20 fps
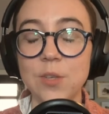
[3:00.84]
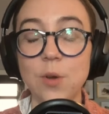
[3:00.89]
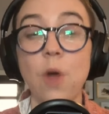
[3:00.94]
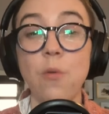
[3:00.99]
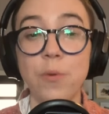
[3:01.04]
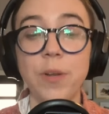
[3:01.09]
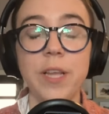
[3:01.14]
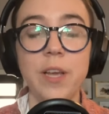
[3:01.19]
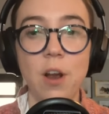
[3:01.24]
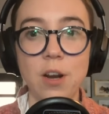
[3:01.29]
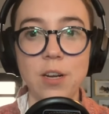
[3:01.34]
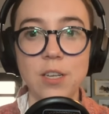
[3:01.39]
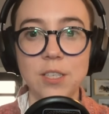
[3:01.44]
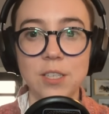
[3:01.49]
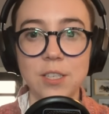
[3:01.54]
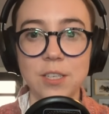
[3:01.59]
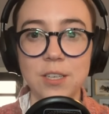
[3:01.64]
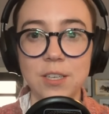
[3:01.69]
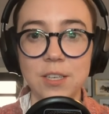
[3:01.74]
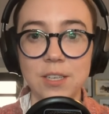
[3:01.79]
are really hard
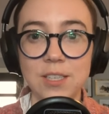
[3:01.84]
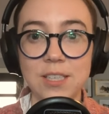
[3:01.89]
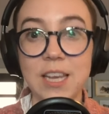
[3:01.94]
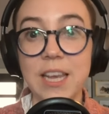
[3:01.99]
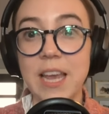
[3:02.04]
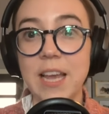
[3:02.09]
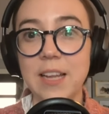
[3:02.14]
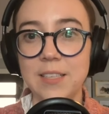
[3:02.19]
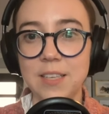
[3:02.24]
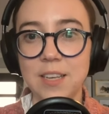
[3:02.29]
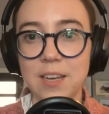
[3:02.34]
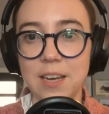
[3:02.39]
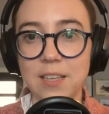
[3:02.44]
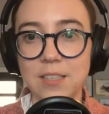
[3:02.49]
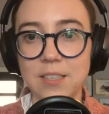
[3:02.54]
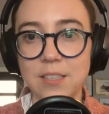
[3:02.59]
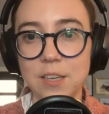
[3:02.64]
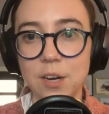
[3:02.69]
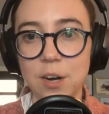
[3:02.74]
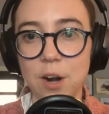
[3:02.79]
to get to
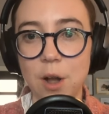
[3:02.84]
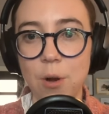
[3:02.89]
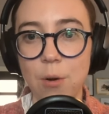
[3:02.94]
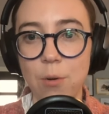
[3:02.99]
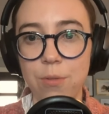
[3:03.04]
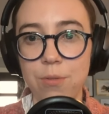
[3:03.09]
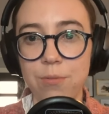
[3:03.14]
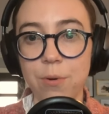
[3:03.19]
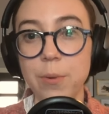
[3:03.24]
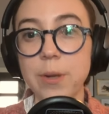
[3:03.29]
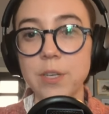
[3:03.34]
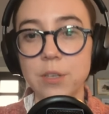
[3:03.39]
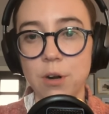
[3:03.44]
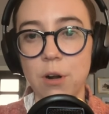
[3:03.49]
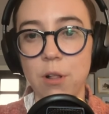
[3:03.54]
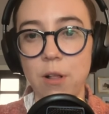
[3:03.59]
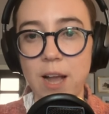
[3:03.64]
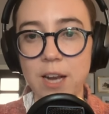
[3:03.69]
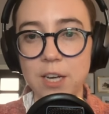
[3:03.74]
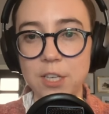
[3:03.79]
net zero through
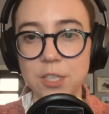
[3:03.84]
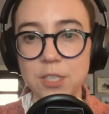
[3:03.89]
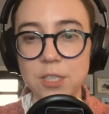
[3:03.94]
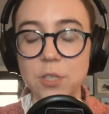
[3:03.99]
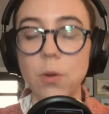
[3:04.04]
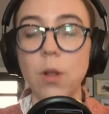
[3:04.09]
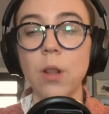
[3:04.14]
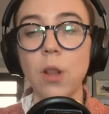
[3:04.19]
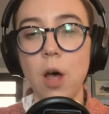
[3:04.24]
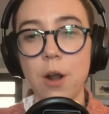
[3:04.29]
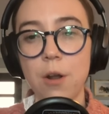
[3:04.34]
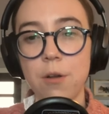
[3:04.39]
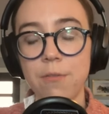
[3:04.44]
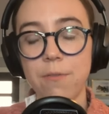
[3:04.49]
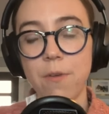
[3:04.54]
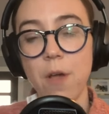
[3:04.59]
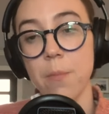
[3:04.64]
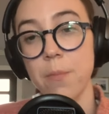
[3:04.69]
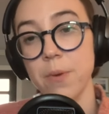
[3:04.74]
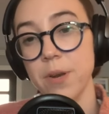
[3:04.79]
internal action. So a lot
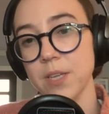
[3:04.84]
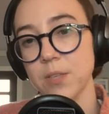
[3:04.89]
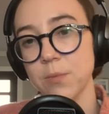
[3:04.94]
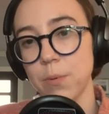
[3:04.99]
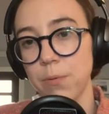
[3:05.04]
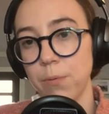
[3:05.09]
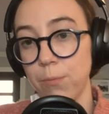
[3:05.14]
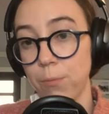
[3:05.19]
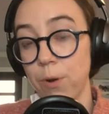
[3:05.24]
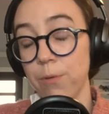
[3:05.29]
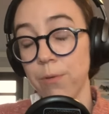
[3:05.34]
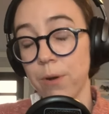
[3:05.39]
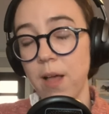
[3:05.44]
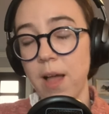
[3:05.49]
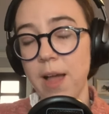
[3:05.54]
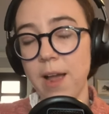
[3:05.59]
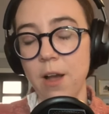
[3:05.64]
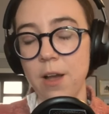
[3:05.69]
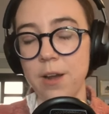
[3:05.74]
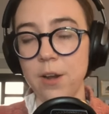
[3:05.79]
of companies will
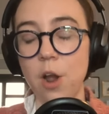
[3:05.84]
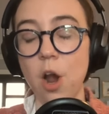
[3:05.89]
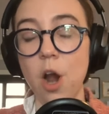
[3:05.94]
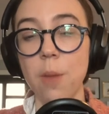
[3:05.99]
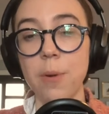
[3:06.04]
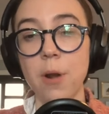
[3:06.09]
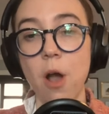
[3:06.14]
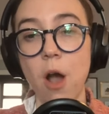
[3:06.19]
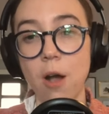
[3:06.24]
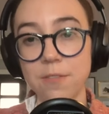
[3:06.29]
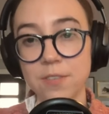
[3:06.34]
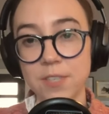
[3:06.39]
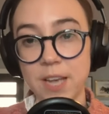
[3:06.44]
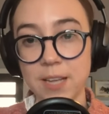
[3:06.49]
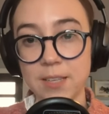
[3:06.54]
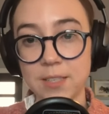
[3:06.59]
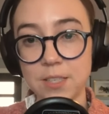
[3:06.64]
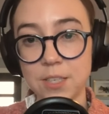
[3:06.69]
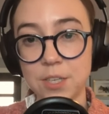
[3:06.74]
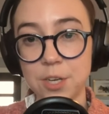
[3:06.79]
rely on carbon
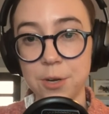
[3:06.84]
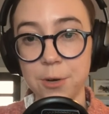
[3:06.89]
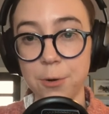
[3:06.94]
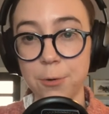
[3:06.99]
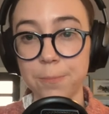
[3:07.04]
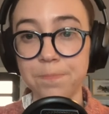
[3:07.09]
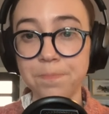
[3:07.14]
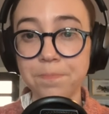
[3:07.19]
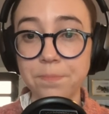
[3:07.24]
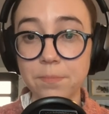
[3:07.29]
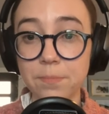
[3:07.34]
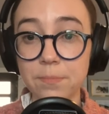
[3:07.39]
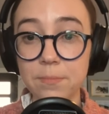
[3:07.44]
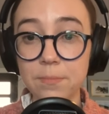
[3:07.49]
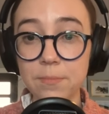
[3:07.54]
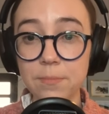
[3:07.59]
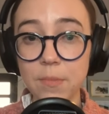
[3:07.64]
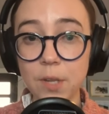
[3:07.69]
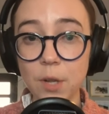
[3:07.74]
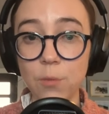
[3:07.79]
offsets to
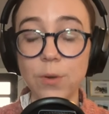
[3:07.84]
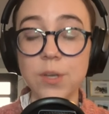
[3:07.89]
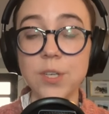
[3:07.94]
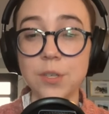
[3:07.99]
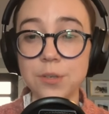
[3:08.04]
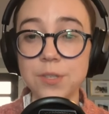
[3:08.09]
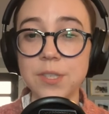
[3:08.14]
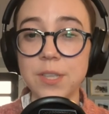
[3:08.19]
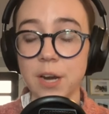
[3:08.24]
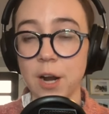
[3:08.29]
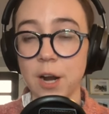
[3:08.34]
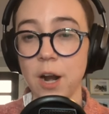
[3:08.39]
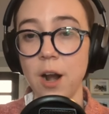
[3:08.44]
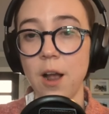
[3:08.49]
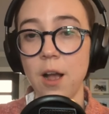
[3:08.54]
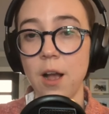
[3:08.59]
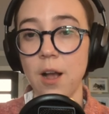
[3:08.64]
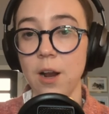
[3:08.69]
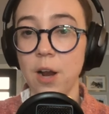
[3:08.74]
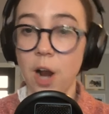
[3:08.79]
reduce their
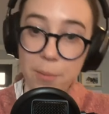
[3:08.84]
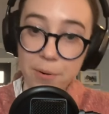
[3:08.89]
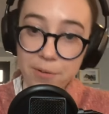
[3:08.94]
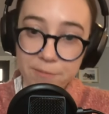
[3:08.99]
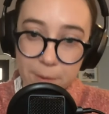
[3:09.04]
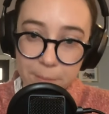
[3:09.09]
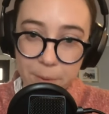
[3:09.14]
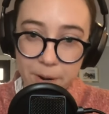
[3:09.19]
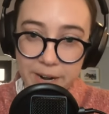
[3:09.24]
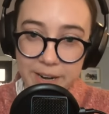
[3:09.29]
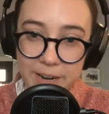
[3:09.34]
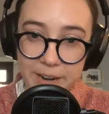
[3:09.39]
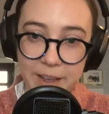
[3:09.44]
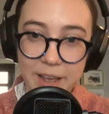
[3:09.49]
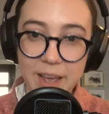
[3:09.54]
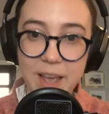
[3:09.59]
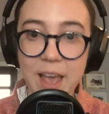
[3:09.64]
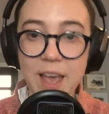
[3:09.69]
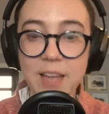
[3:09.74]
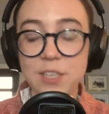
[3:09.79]
carbon footprint
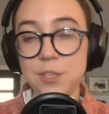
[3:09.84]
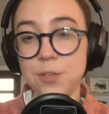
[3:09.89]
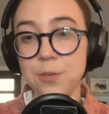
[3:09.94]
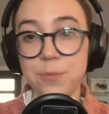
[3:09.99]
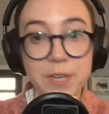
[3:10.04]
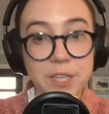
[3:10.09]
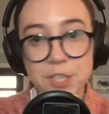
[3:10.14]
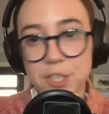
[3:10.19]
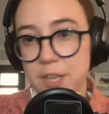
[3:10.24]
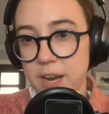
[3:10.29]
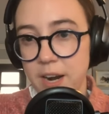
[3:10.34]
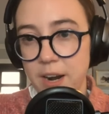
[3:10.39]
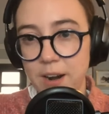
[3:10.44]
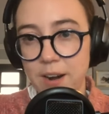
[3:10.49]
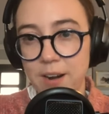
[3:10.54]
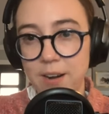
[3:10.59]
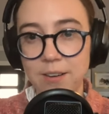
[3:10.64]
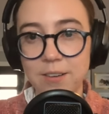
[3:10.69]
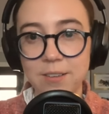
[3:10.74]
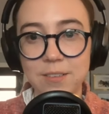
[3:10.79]
to reach
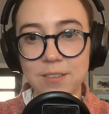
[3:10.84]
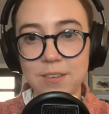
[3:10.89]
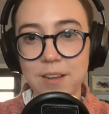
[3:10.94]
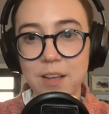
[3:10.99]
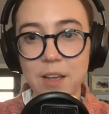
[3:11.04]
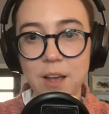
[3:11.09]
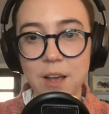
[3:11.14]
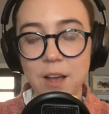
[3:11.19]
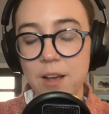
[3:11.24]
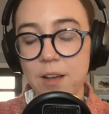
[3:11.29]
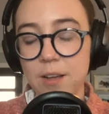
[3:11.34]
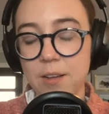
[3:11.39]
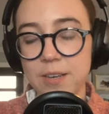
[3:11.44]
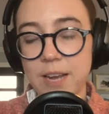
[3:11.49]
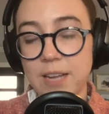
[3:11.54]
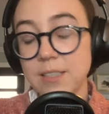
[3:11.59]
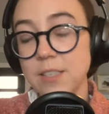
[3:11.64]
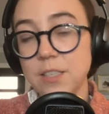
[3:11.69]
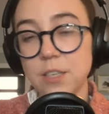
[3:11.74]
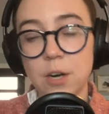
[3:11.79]
their
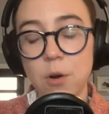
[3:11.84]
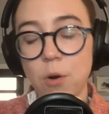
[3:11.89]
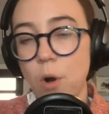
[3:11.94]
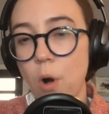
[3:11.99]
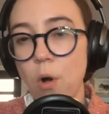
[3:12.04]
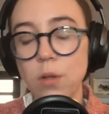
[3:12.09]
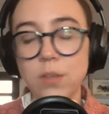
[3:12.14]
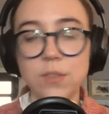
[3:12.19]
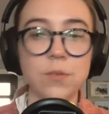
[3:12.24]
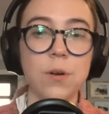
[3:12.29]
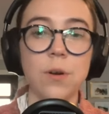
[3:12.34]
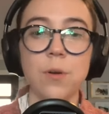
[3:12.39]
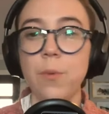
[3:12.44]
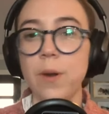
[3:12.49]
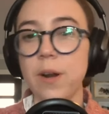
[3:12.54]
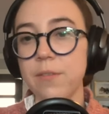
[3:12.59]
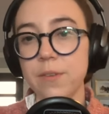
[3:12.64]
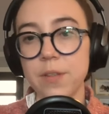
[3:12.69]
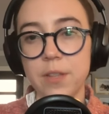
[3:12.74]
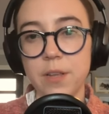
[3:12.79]
net zero goals or
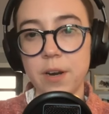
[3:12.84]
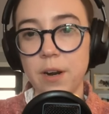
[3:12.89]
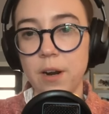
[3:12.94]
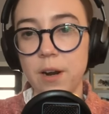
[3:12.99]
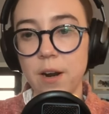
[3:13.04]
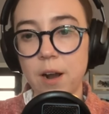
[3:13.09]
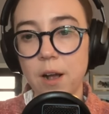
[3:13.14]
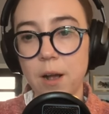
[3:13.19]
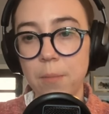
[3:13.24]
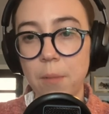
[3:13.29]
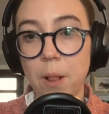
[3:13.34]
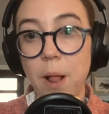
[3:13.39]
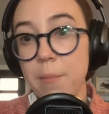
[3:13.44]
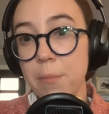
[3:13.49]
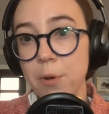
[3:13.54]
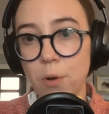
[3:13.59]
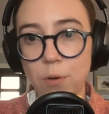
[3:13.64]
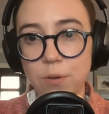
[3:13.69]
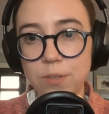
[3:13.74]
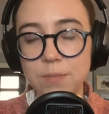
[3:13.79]
whatever their
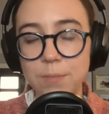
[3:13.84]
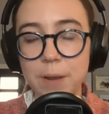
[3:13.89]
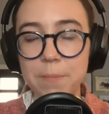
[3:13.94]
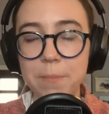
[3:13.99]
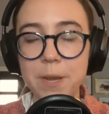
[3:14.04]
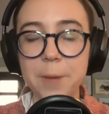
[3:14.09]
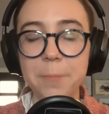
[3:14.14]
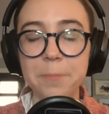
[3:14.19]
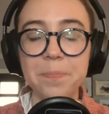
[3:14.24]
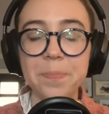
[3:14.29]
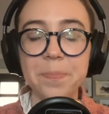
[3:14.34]
climate goals might be.